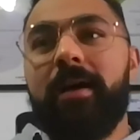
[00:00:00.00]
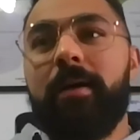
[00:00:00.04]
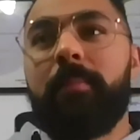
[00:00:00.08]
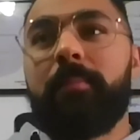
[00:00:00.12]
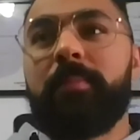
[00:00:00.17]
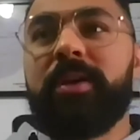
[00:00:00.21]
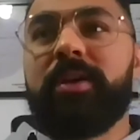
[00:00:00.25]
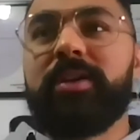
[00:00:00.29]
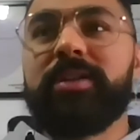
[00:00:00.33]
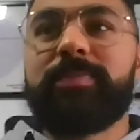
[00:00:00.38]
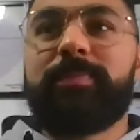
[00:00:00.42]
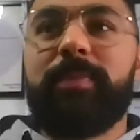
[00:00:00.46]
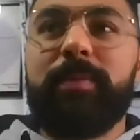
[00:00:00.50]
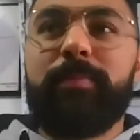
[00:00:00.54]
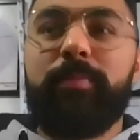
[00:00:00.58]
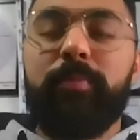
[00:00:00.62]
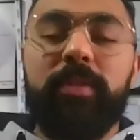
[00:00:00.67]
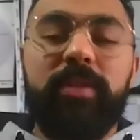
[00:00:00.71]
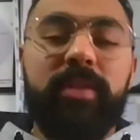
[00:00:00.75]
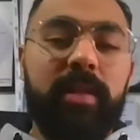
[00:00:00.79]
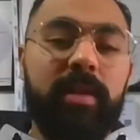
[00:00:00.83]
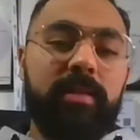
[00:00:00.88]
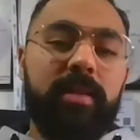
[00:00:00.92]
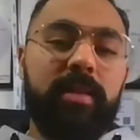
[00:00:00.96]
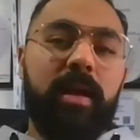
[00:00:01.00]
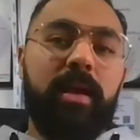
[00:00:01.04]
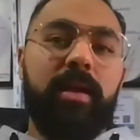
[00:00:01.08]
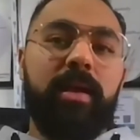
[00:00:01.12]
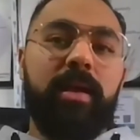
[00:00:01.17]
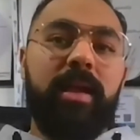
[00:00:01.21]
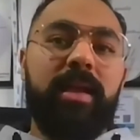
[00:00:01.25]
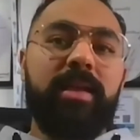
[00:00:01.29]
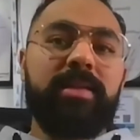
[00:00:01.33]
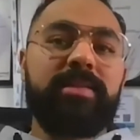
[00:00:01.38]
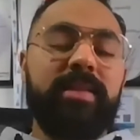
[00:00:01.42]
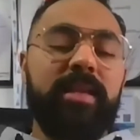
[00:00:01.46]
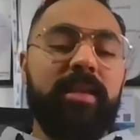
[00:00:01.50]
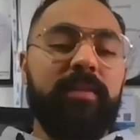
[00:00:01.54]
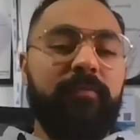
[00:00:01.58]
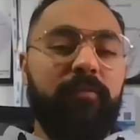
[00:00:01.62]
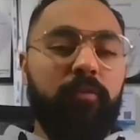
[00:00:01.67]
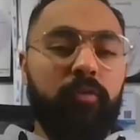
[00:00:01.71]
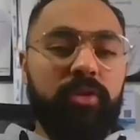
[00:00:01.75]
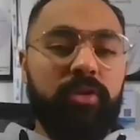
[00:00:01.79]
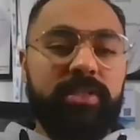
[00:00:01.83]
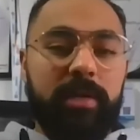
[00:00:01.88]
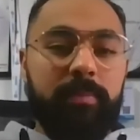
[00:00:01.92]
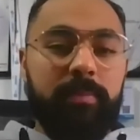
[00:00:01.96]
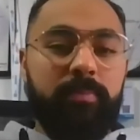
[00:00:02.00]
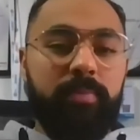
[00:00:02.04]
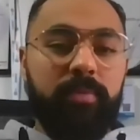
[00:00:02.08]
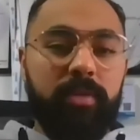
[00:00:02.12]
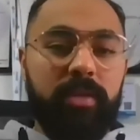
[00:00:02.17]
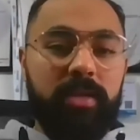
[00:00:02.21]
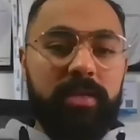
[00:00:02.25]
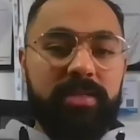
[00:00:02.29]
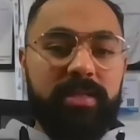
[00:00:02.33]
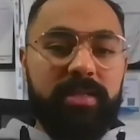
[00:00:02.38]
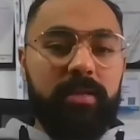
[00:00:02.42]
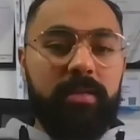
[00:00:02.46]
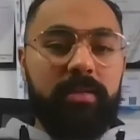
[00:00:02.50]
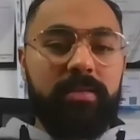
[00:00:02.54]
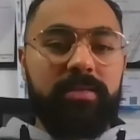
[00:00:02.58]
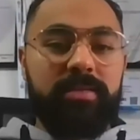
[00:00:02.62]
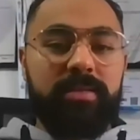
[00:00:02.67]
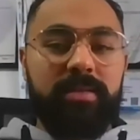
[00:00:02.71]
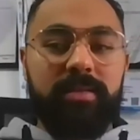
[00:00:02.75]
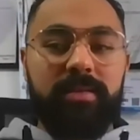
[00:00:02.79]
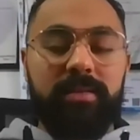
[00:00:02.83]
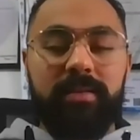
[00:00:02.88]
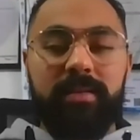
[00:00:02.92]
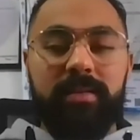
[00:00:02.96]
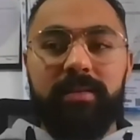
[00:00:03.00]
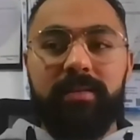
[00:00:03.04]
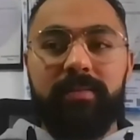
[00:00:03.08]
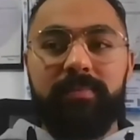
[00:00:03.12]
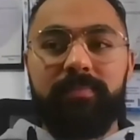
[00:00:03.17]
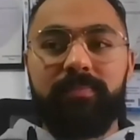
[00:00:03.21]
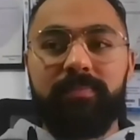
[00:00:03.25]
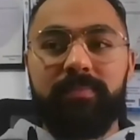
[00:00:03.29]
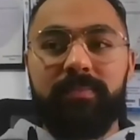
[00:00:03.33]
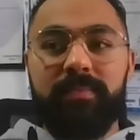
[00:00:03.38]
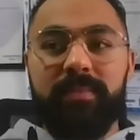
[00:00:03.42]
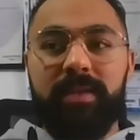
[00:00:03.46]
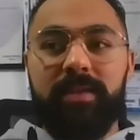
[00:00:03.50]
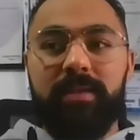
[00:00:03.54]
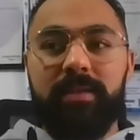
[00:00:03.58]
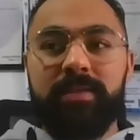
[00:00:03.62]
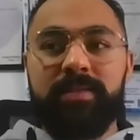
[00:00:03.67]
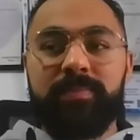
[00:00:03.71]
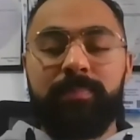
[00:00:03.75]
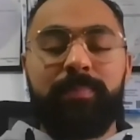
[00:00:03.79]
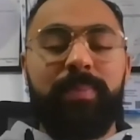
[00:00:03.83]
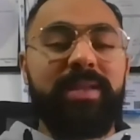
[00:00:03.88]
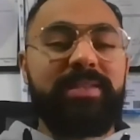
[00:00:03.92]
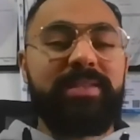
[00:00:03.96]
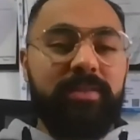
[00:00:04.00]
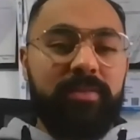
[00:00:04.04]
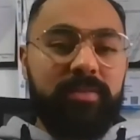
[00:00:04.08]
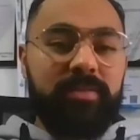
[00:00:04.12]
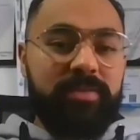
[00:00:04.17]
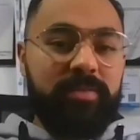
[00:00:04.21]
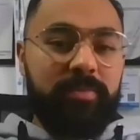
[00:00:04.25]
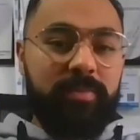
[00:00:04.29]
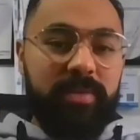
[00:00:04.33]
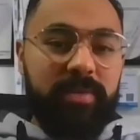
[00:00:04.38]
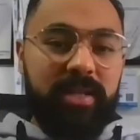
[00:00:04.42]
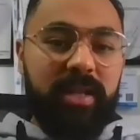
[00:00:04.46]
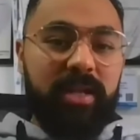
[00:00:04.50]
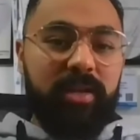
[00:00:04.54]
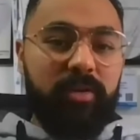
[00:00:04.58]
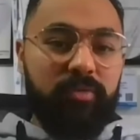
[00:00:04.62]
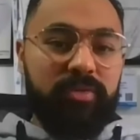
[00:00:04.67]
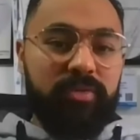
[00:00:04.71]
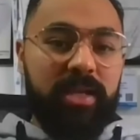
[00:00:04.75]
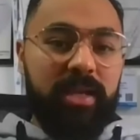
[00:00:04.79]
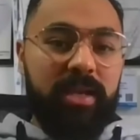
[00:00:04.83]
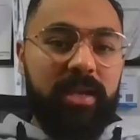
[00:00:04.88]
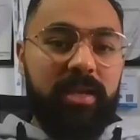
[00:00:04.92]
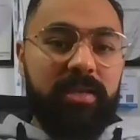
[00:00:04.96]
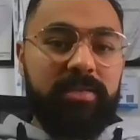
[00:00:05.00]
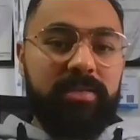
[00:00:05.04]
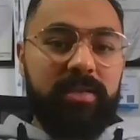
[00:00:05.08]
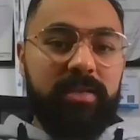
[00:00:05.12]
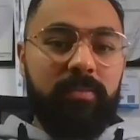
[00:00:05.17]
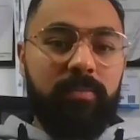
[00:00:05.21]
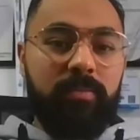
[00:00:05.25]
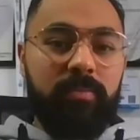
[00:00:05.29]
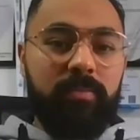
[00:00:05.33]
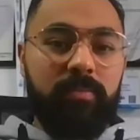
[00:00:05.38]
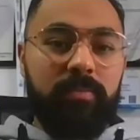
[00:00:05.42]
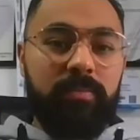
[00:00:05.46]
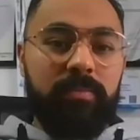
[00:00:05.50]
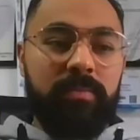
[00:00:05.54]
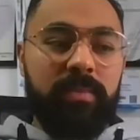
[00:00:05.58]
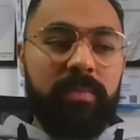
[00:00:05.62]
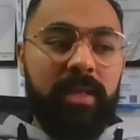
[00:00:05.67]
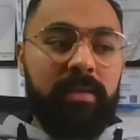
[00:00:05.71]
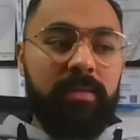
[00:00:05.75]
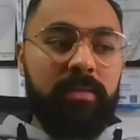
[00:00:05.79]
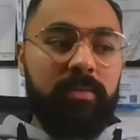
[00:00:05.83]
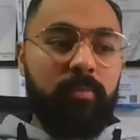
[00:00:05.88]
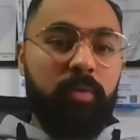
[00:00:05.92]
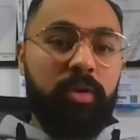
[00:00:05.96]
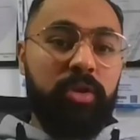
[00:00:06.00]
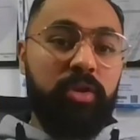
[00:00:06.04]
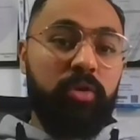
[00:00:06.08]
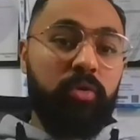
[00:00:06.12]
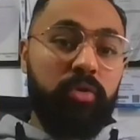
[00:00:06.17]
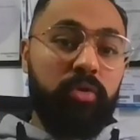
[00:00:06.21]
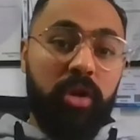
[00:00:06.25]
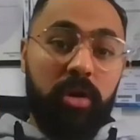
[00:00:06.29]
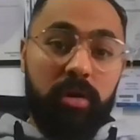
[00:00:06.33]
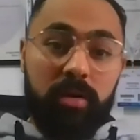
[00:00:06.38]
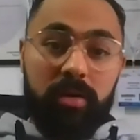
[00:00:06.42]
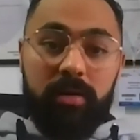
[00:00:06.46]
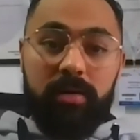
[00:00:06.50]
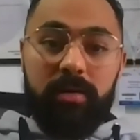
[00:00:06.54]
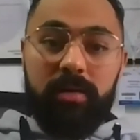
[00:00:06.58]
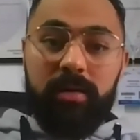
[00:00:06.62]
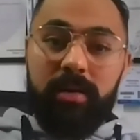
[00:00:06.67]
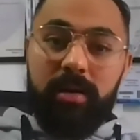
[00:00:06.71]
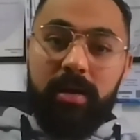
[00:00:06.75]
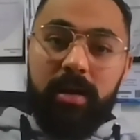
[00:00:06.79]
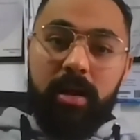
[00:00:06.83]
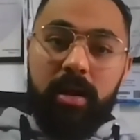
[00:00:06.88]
because people think that 18, for example, is better to be diagnosed at 18 than when you're younger.